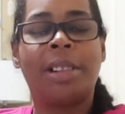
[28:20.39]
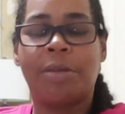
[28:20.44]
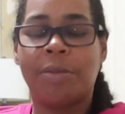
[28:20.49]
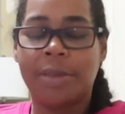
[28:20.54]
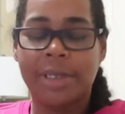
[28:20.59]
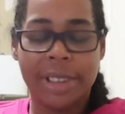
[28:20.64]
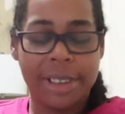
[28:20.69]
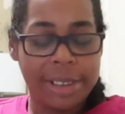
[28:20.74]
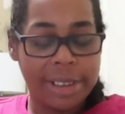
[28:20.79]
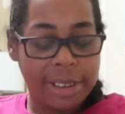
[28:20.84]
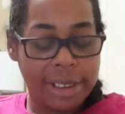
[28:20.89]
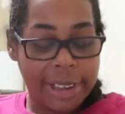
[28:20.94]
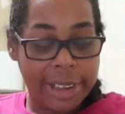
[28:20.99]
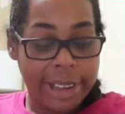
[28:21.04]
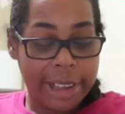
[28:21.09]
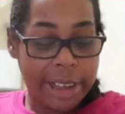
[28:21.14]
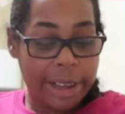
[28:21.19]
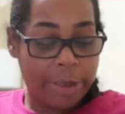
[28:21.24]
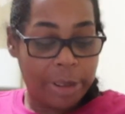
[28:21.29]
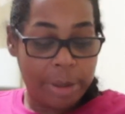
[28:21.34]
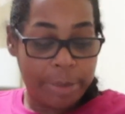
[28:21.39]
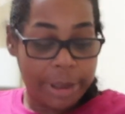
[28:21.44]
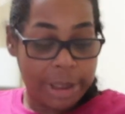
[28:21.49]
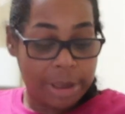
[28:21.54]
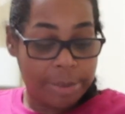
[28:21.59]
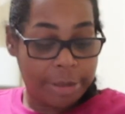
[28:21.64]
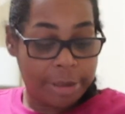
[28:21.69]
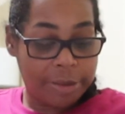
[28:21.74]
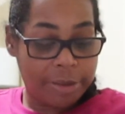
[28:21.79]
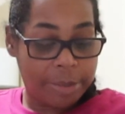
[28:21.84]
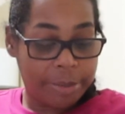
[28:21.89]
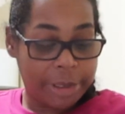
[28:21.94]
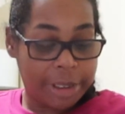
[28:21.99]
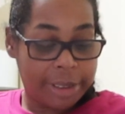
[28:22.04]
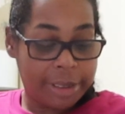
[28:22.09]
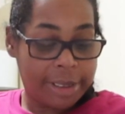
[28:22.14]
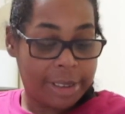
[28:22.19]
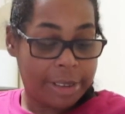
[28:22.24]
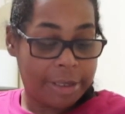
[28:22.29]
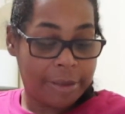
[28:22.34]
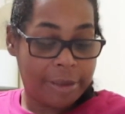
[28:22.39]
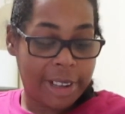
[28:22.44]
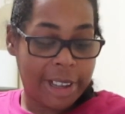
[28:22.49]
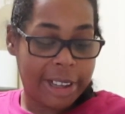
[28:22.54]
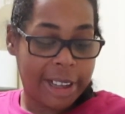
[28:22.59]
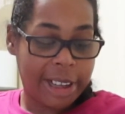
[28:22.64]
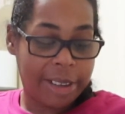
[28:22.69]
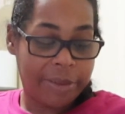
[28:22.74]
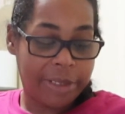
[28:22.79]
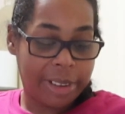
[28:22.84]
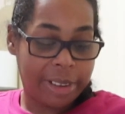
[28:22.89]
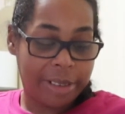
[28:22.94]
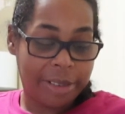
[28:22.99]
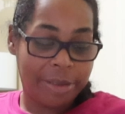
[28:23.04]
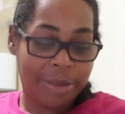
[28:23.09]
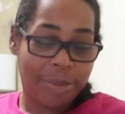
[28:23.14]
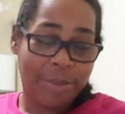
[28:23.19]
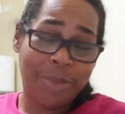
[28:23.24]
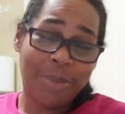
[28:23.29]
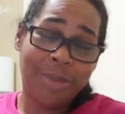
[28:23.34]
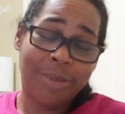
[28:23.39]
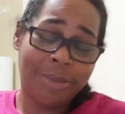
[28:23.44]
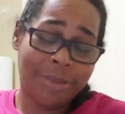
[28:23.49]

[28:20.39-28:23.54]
Wasn't like the best book for me, so I gave it I'm